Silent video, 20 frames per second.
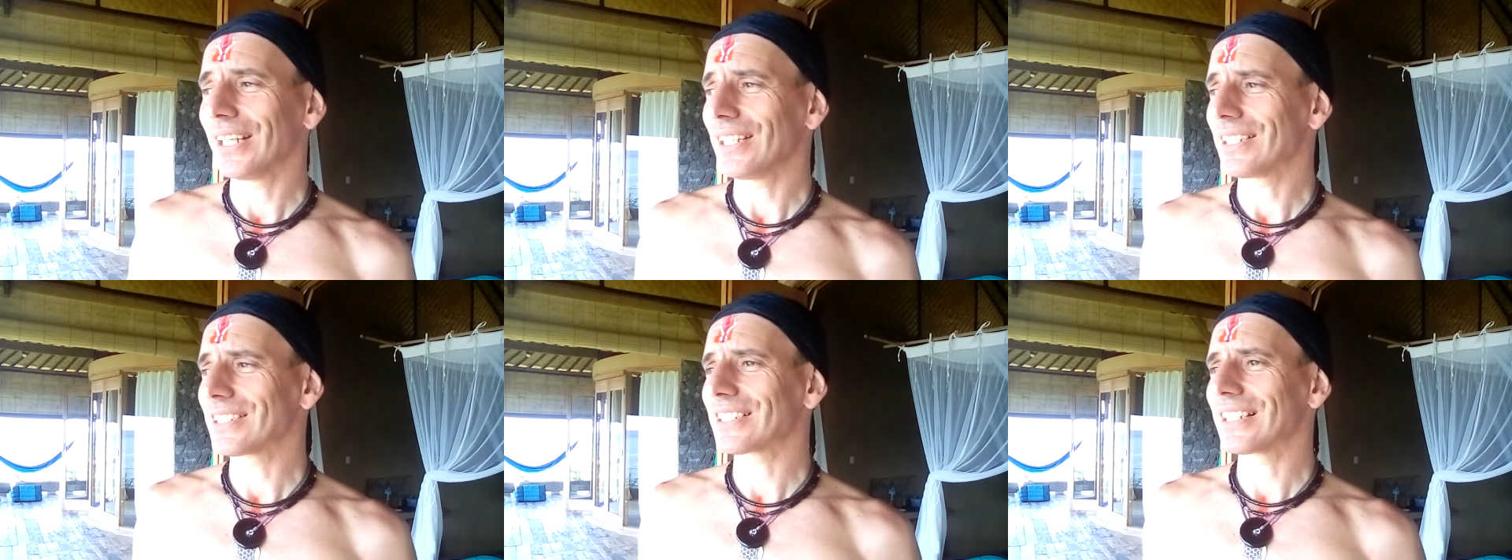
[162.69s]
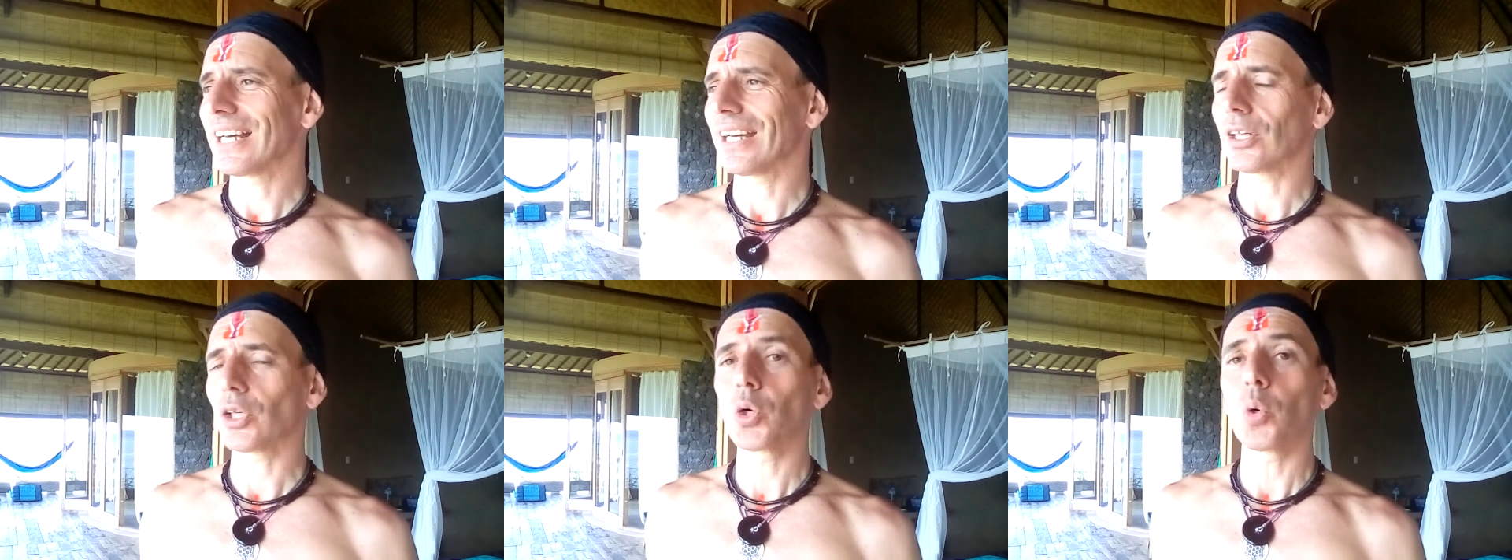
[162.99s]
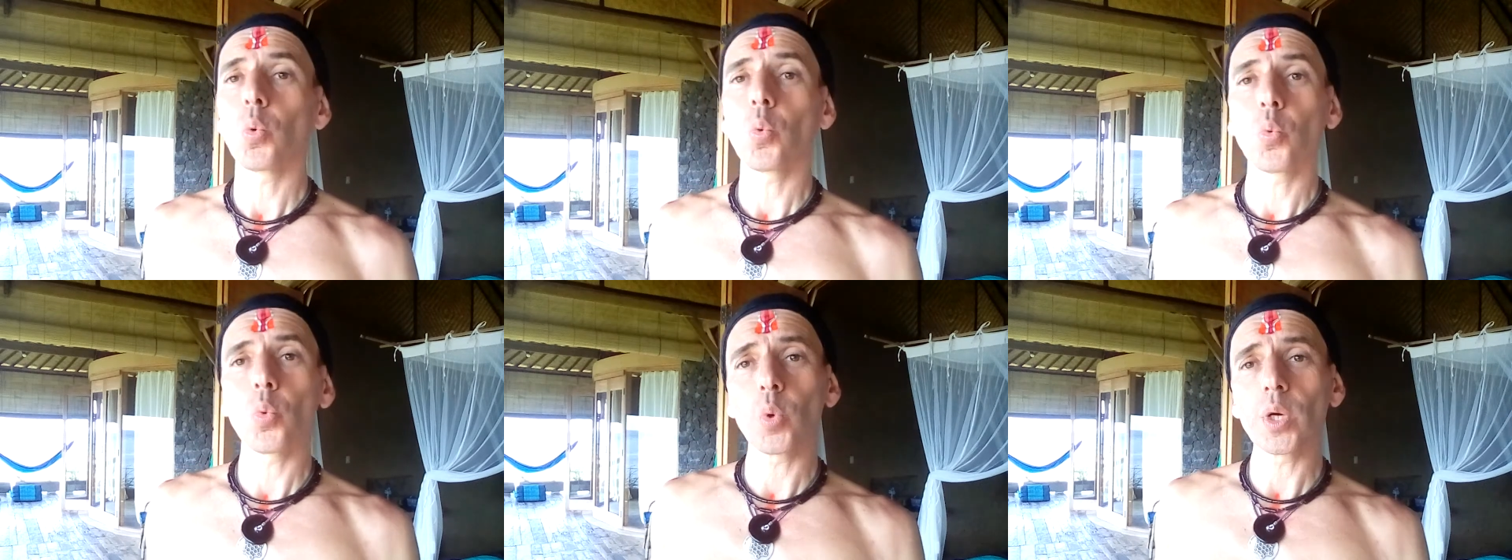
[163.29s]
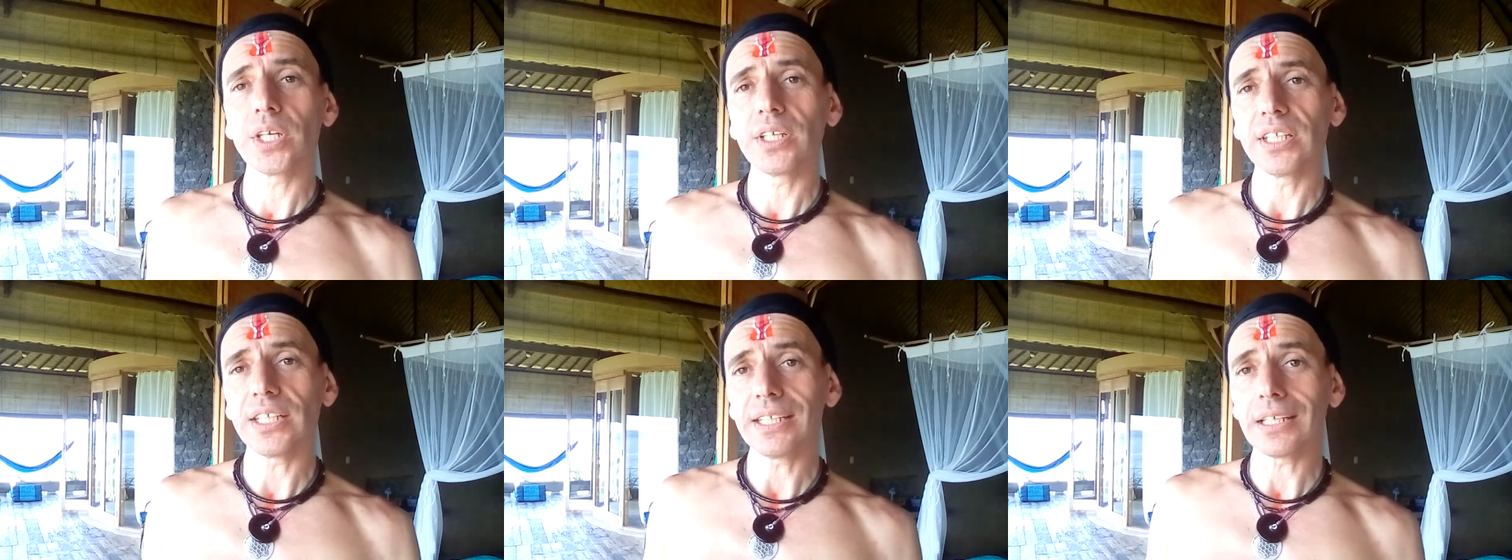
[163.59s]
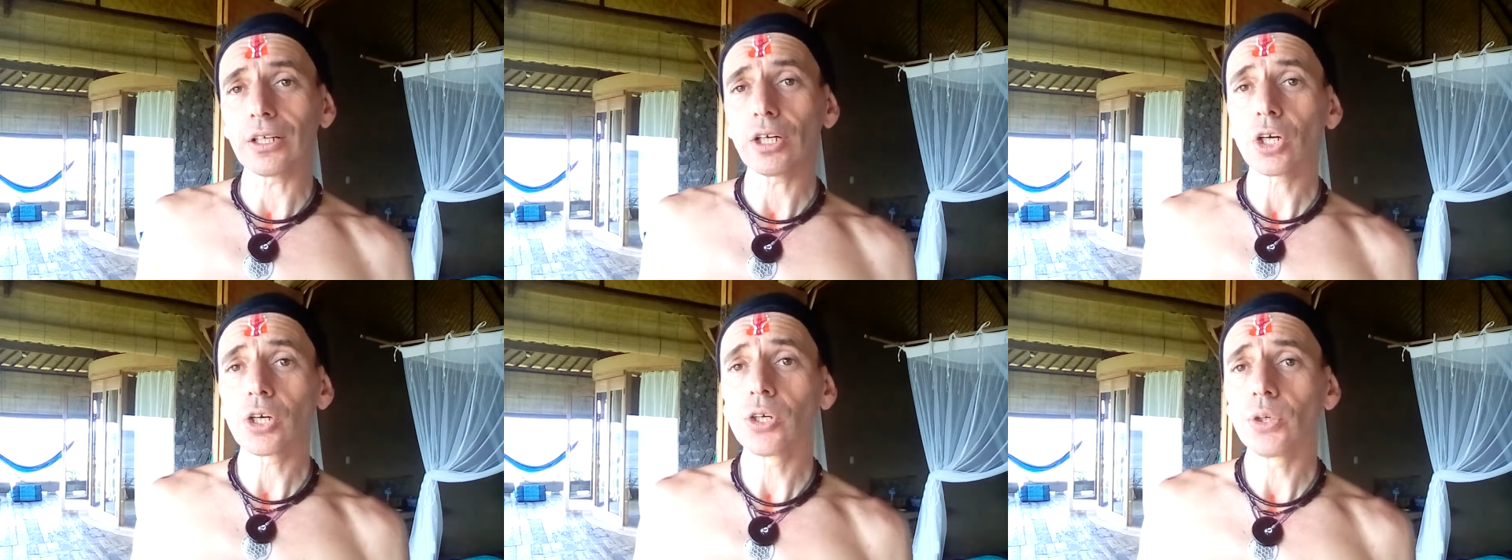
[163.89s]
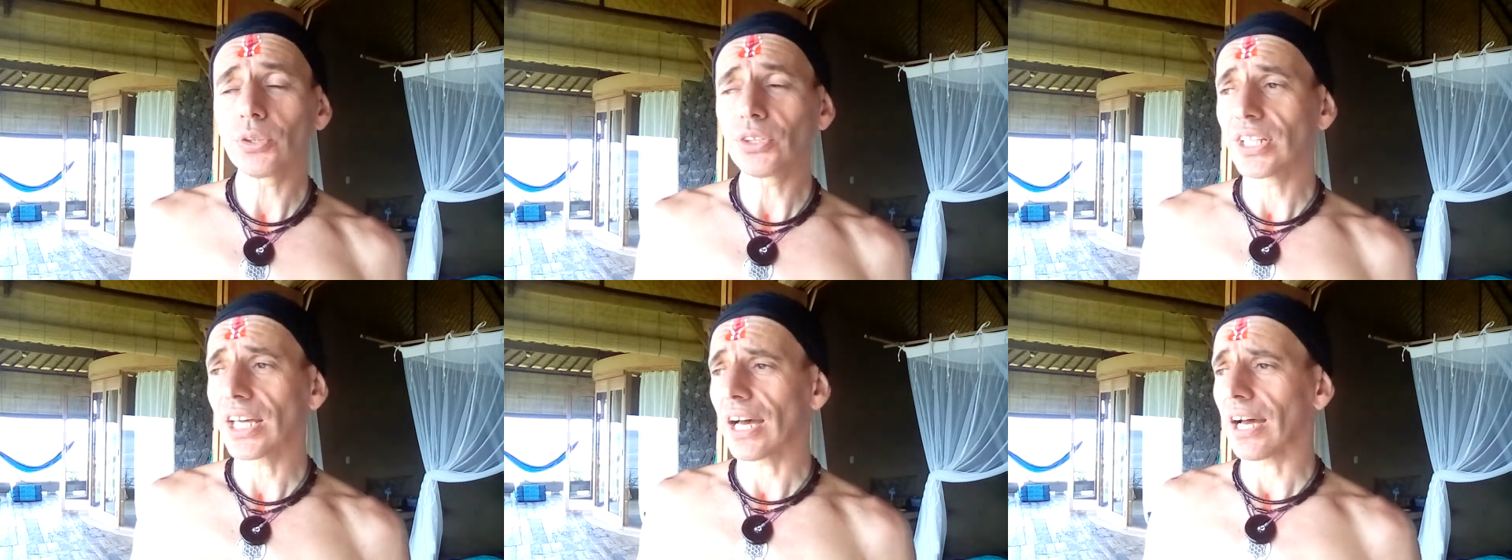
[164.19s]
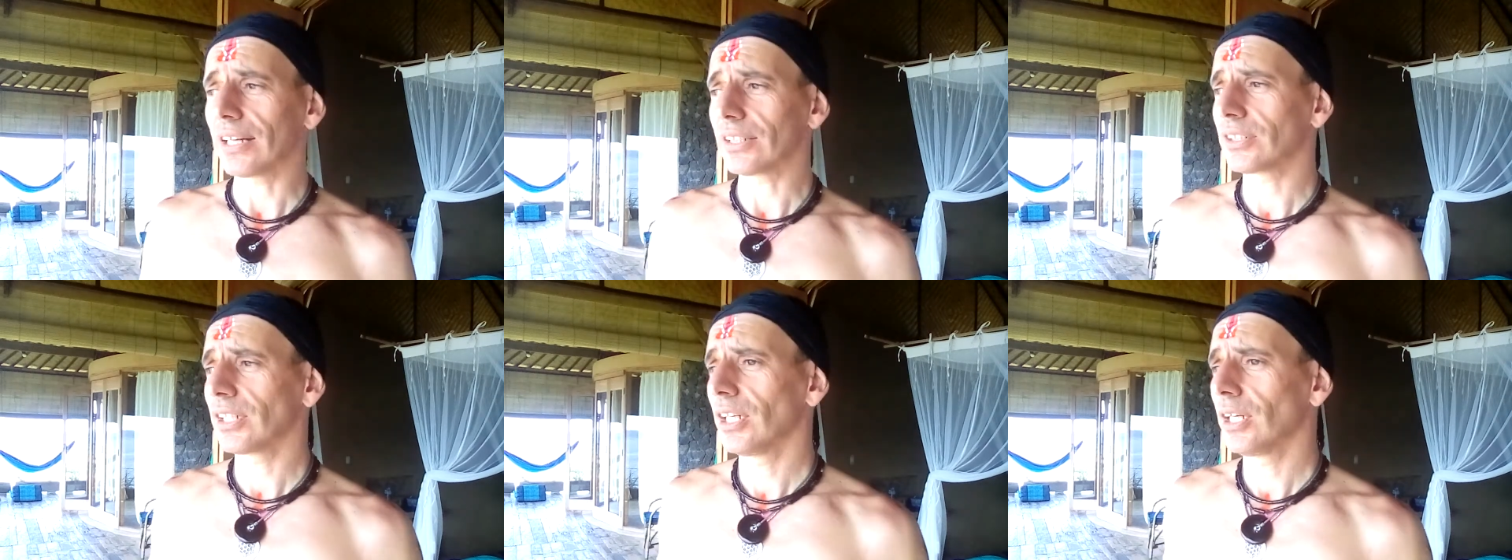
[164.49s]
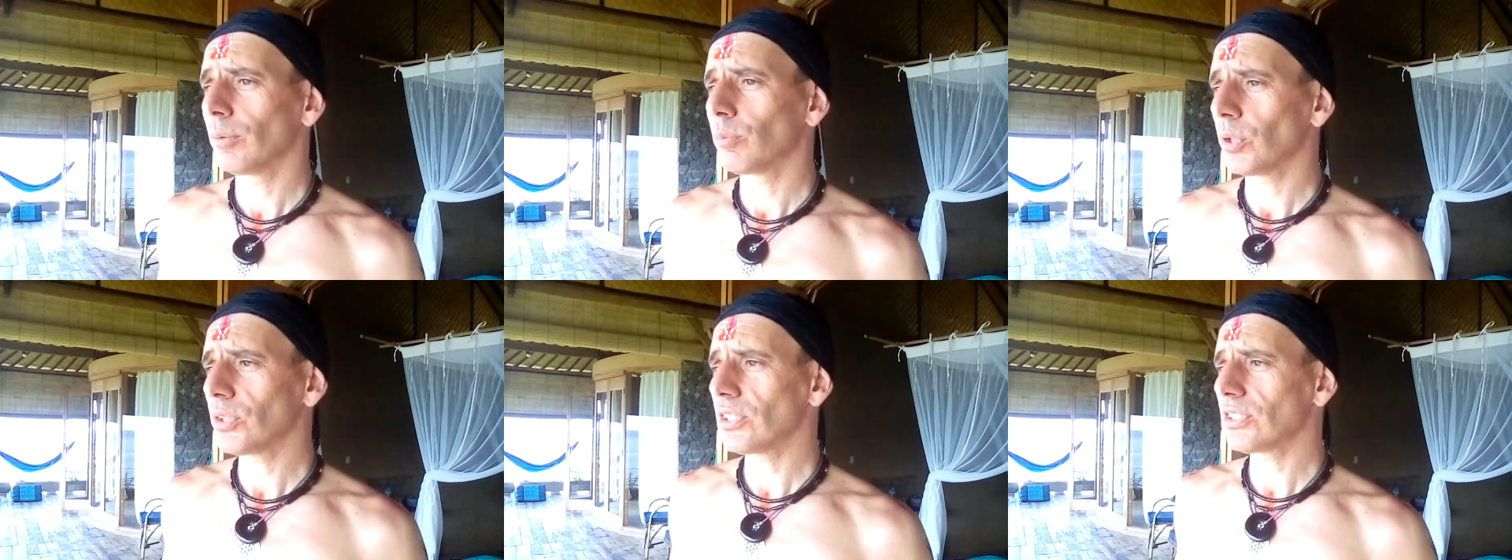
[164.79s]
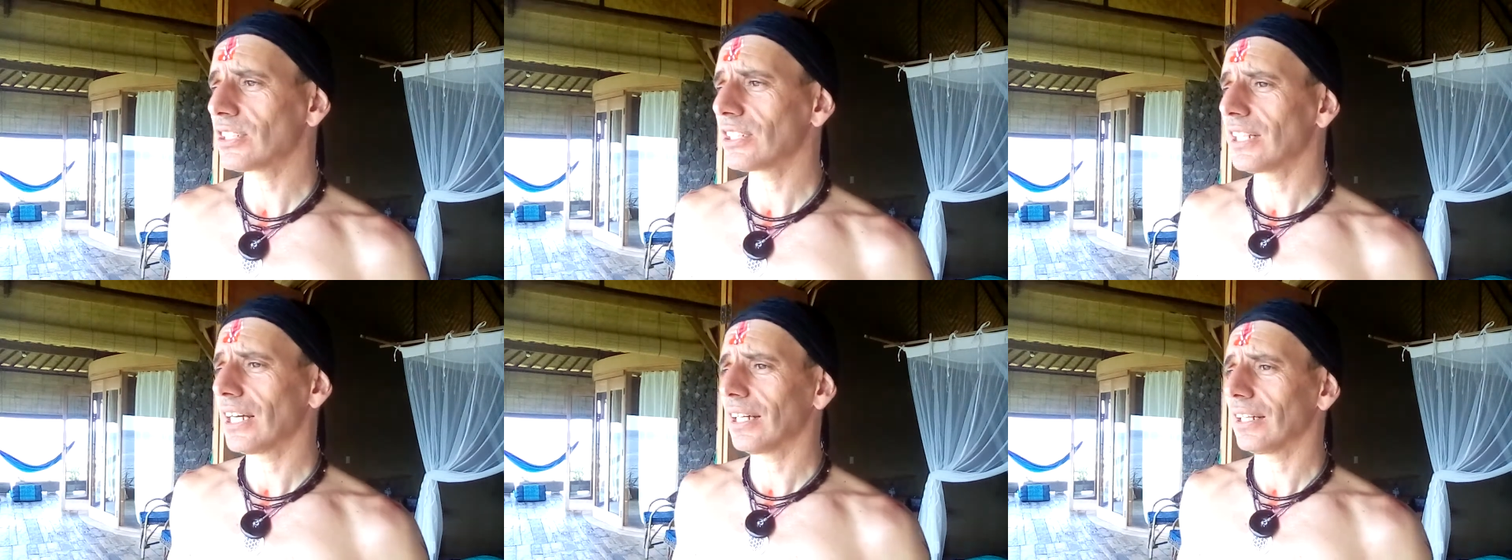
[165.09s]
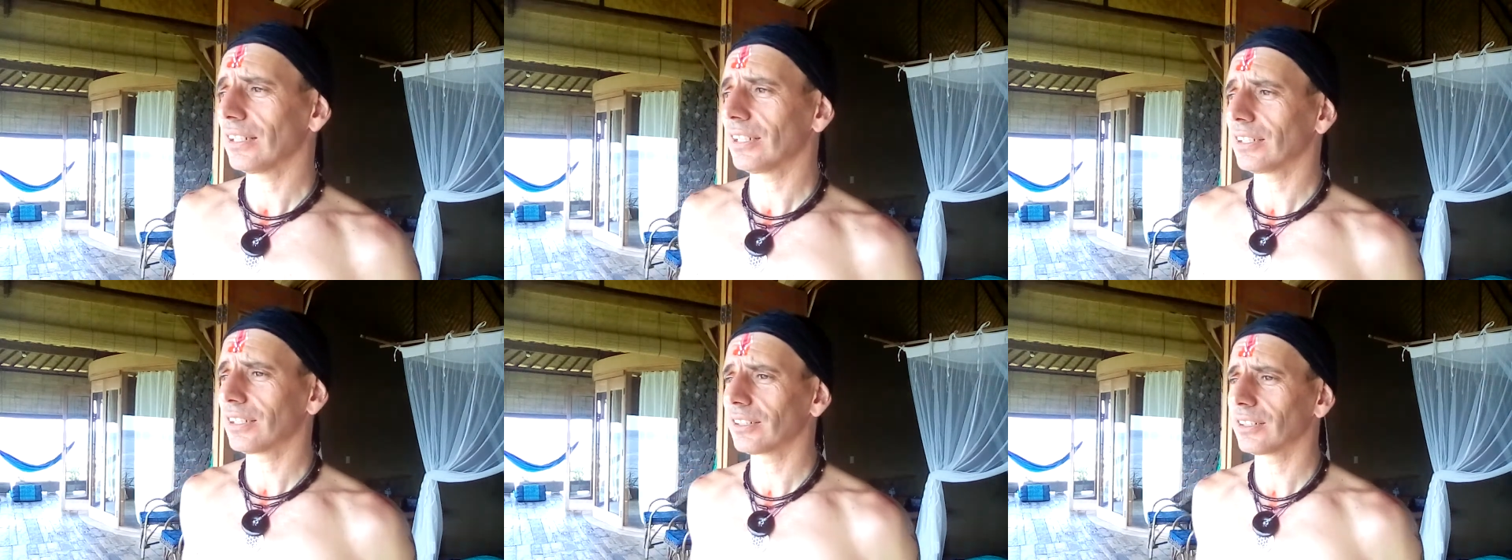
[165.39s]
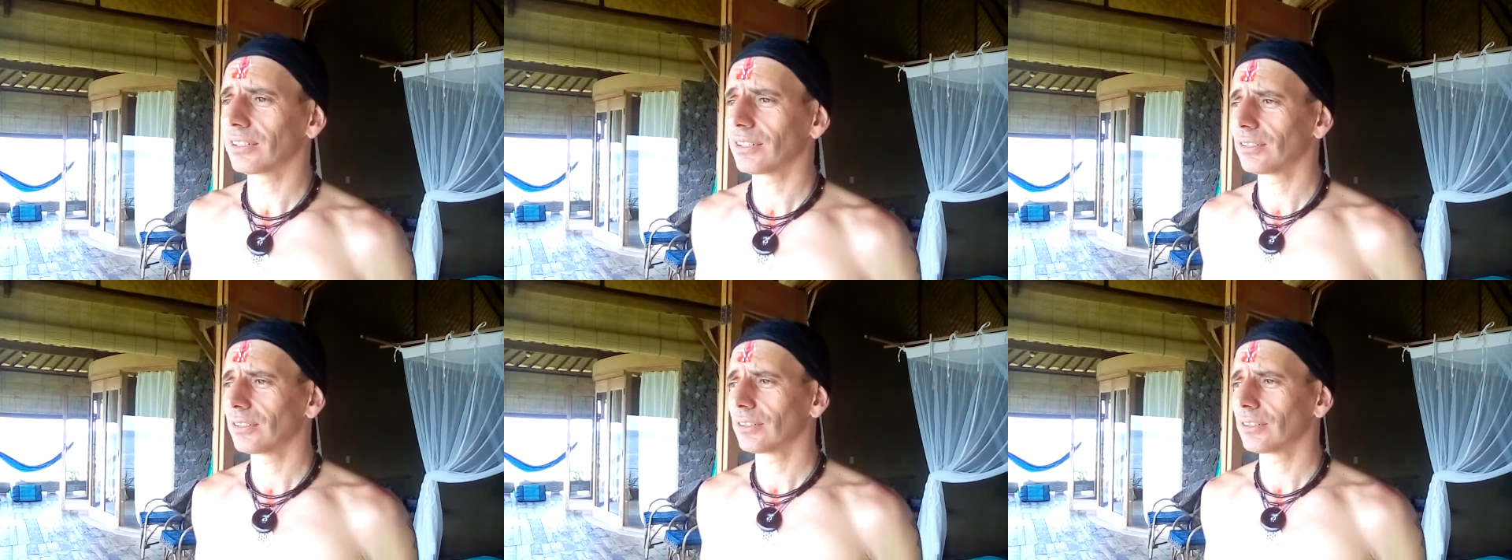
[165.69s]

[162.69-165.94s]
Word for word: It's like we include that, but it's like